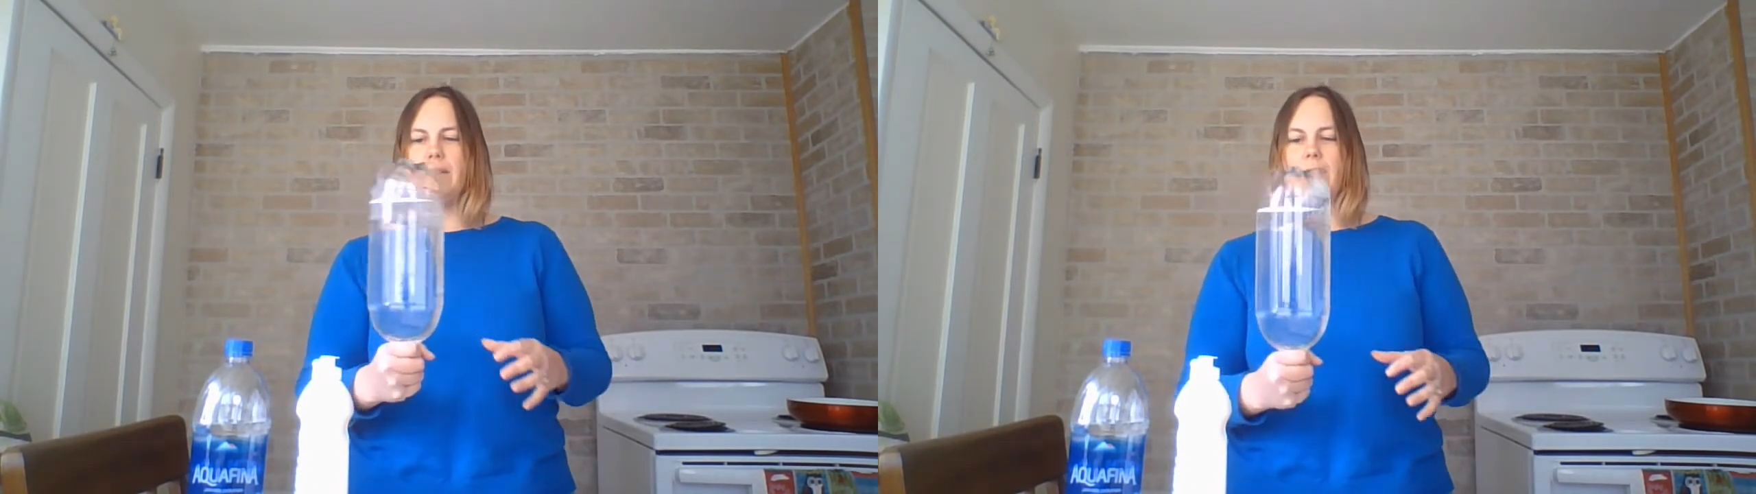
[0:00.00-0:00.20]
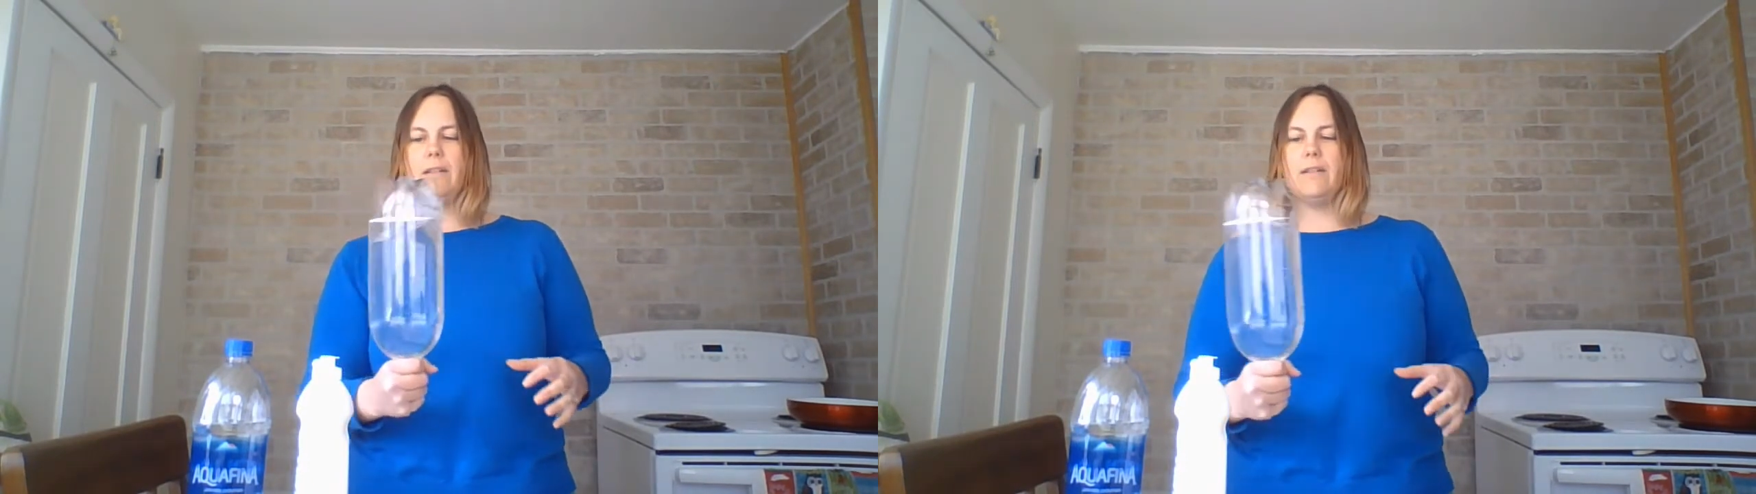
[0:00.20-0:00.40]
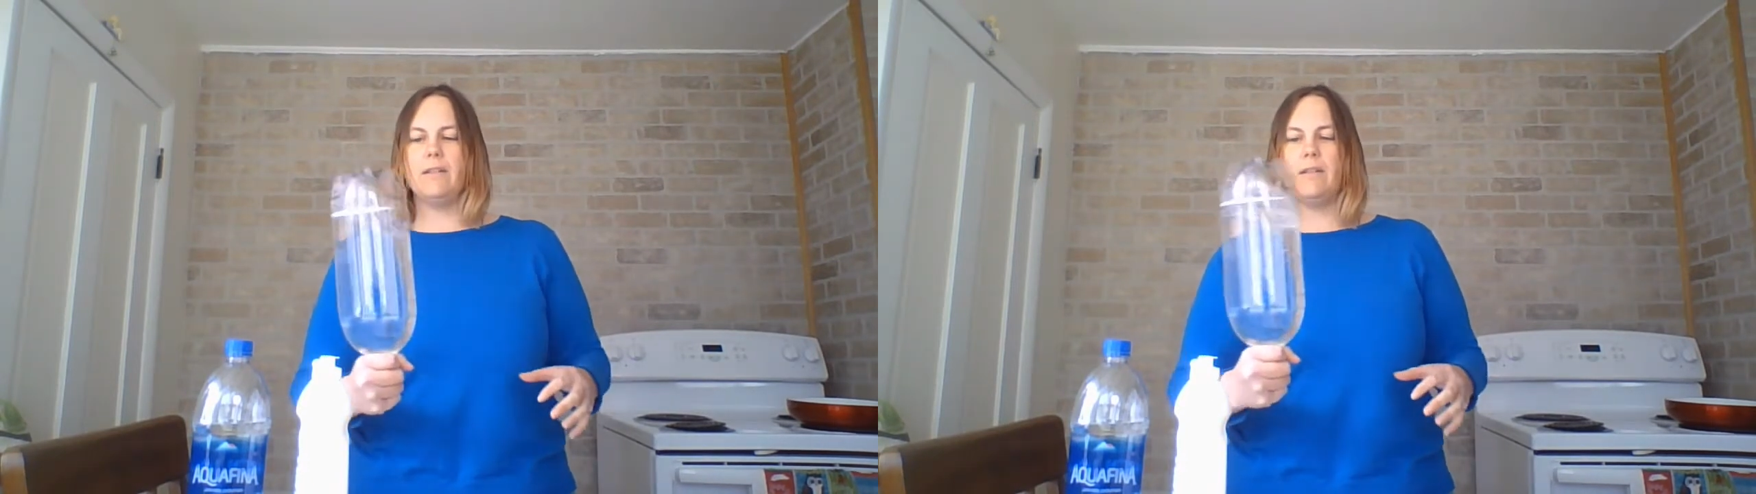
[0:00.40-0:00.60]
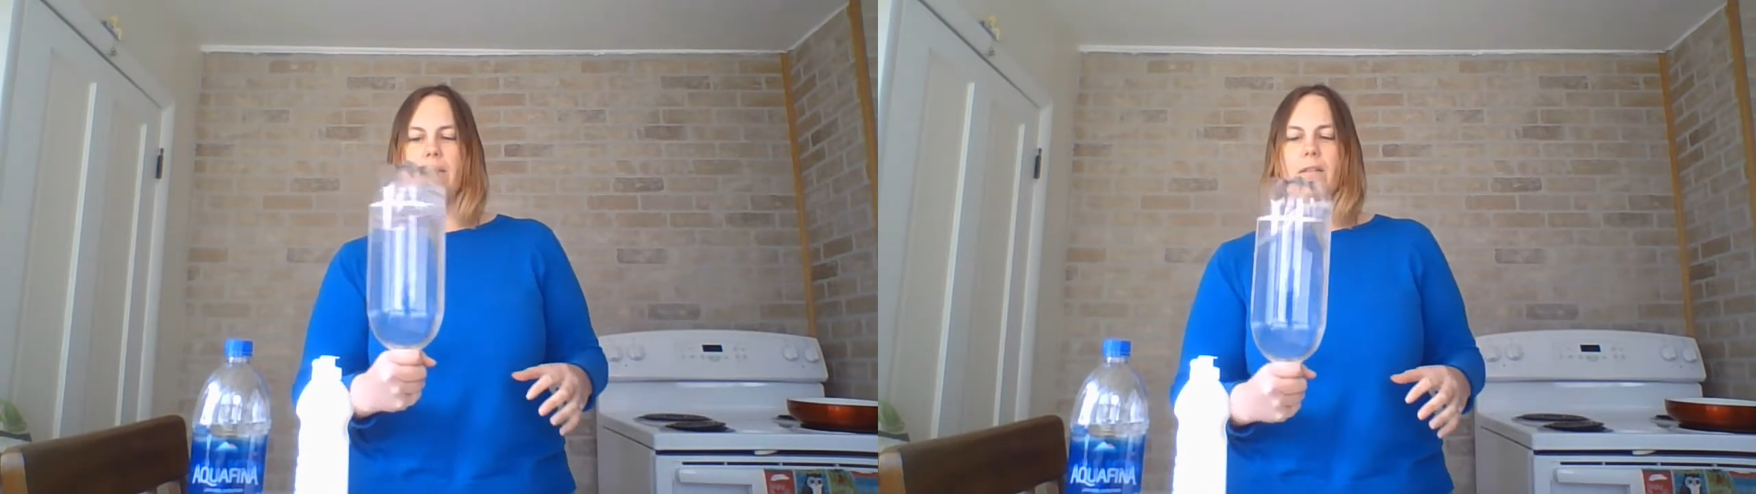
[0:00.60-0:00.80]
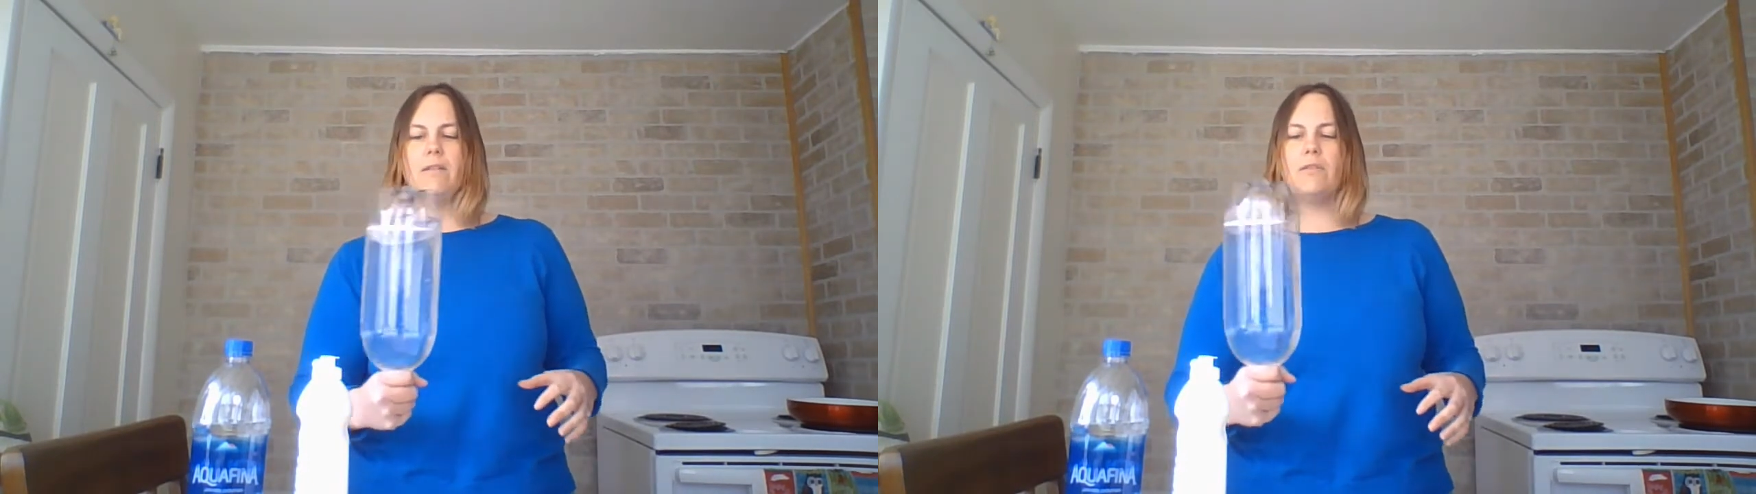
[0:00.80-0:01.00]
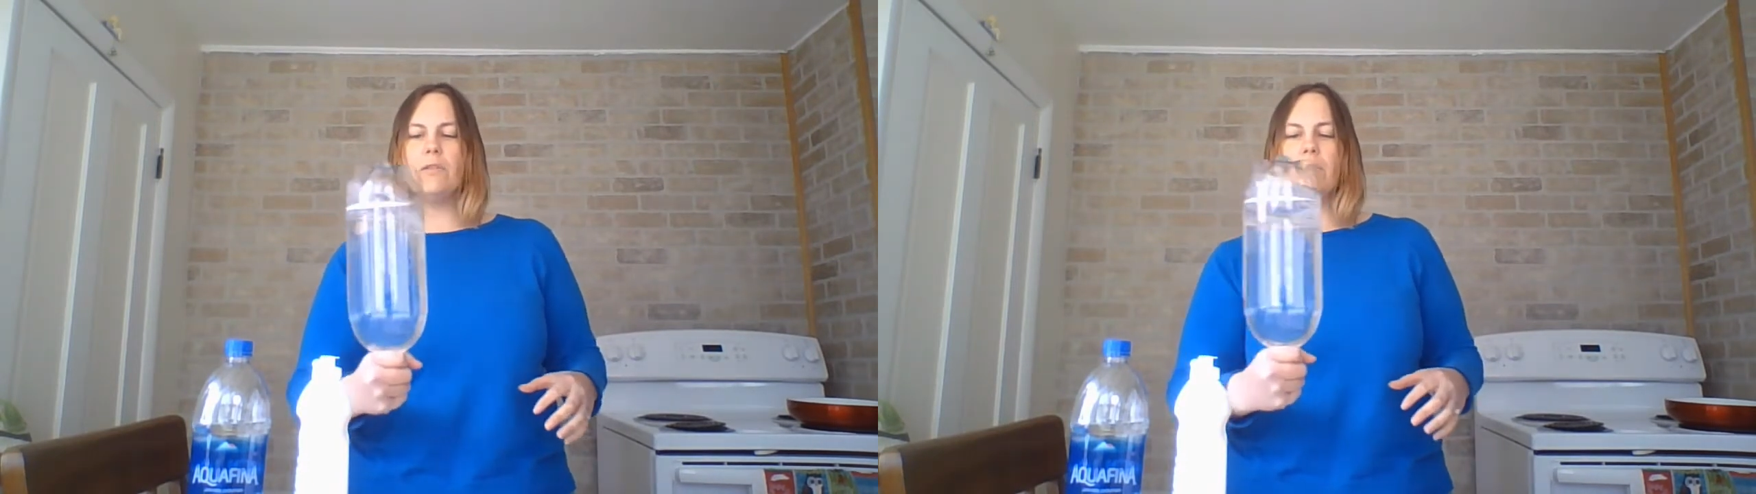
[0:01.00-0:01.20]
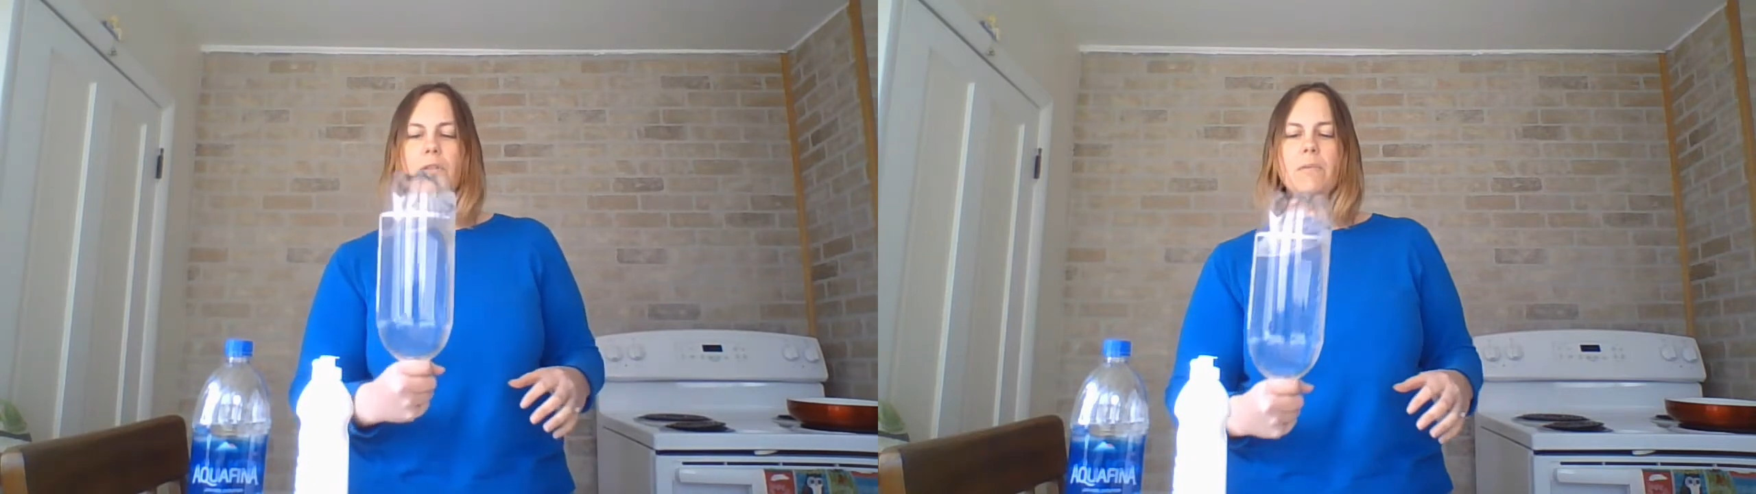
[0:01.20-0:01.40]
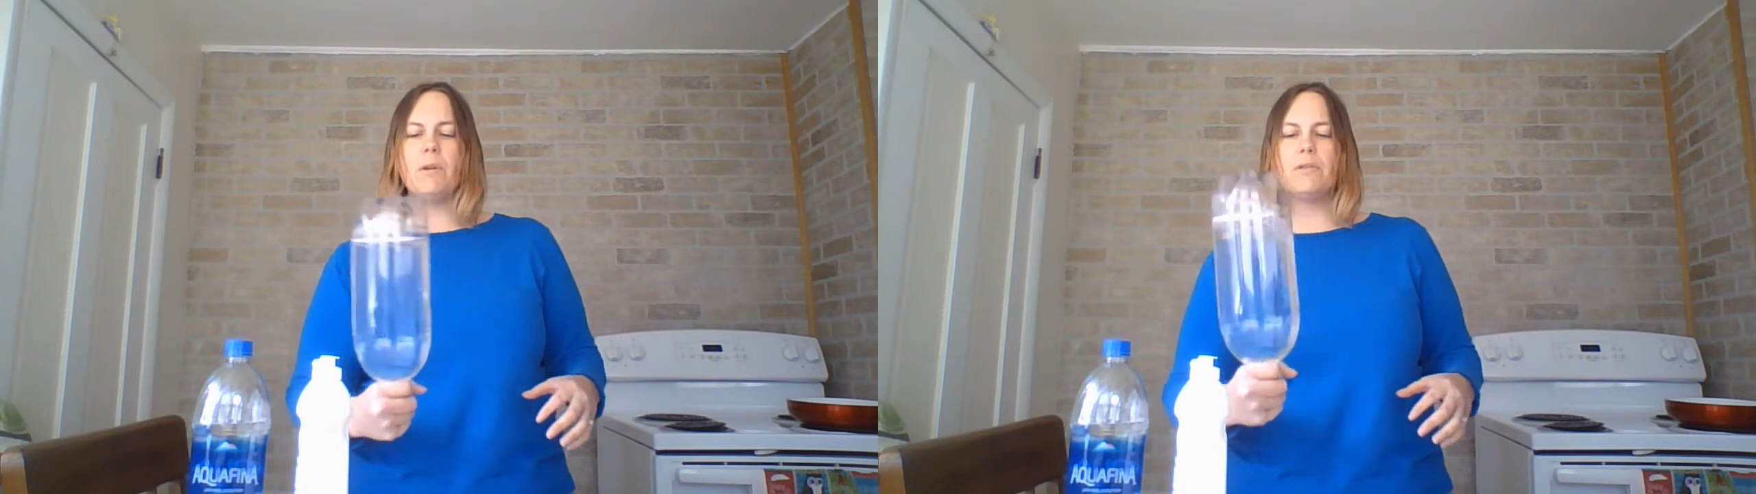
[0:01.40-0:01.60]
in a
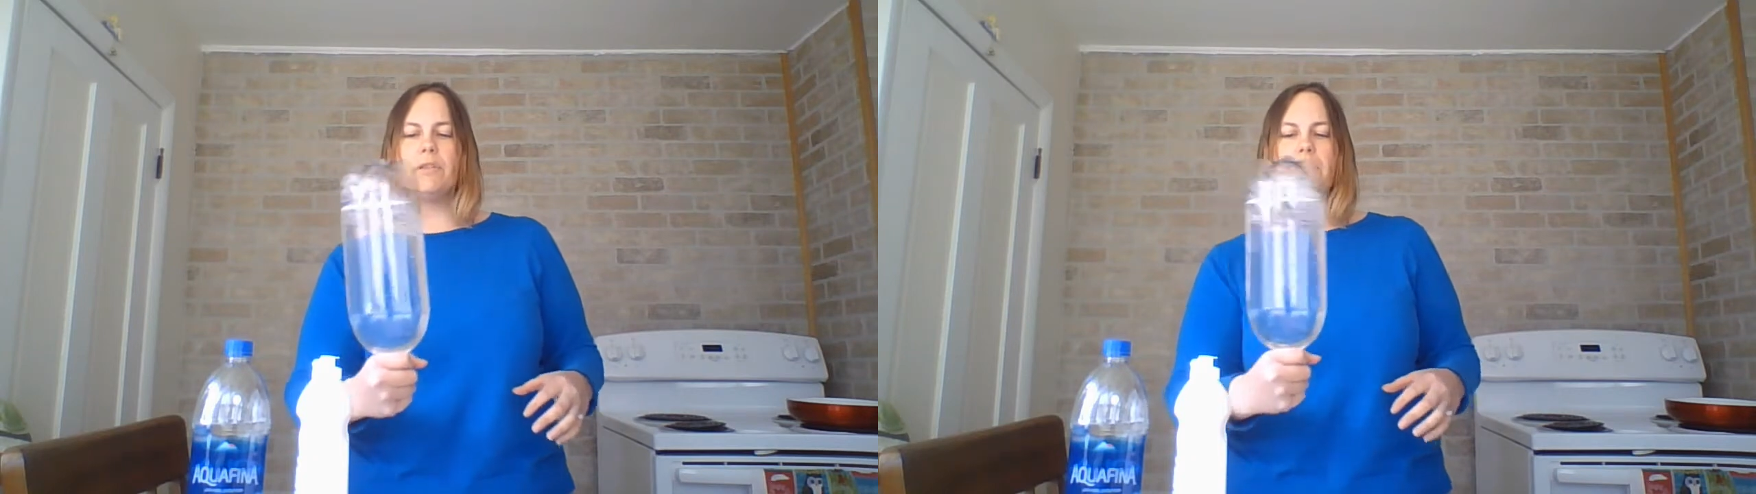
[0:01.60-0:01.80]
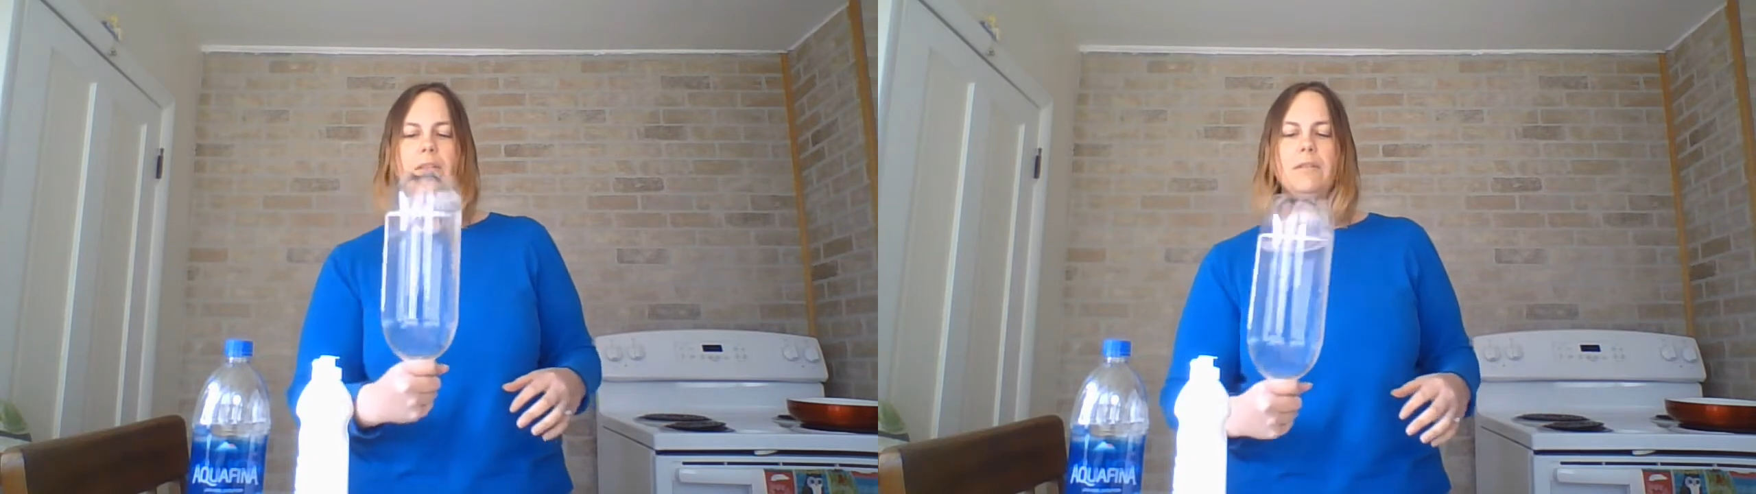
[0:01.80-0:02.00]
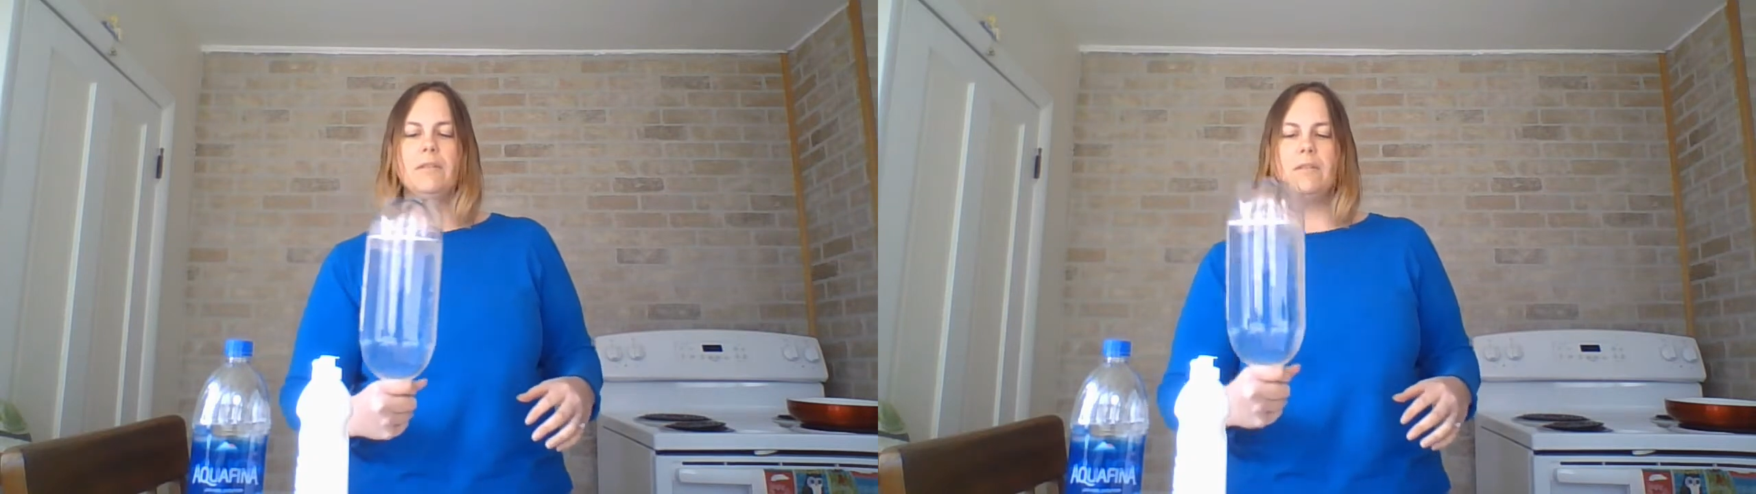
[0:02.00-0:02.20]
circular motion,